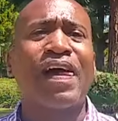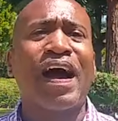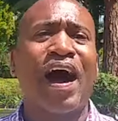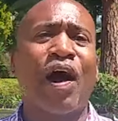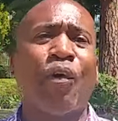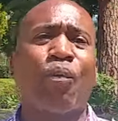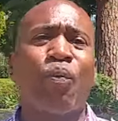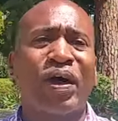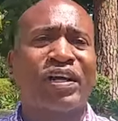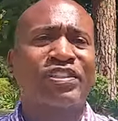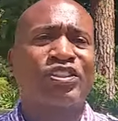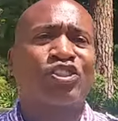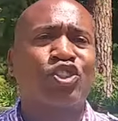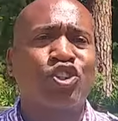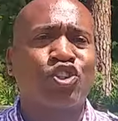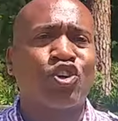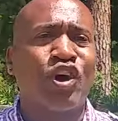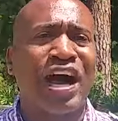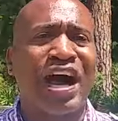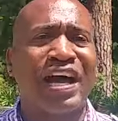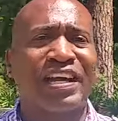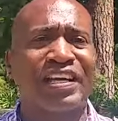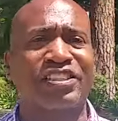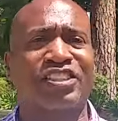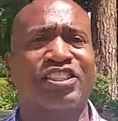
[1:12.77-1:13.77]
I wasn't
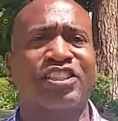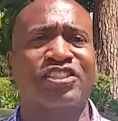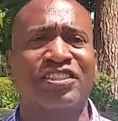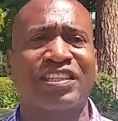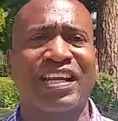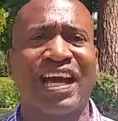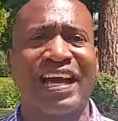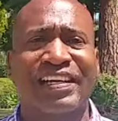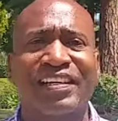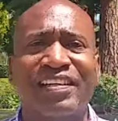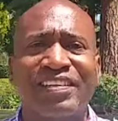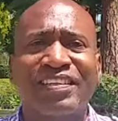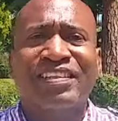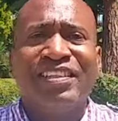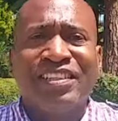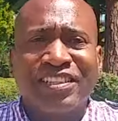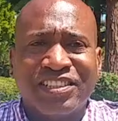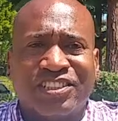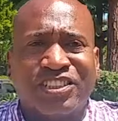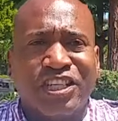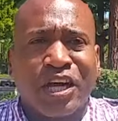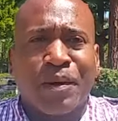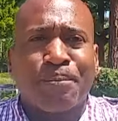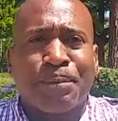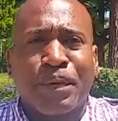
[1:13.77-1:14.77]
trying to just like
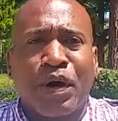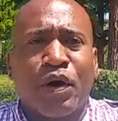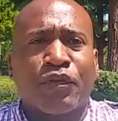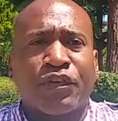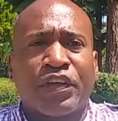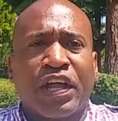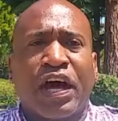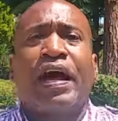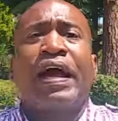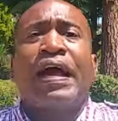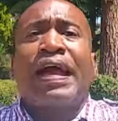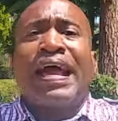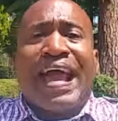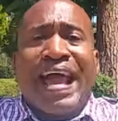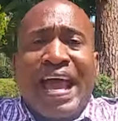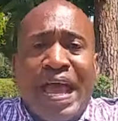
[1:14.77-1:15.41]
jump on the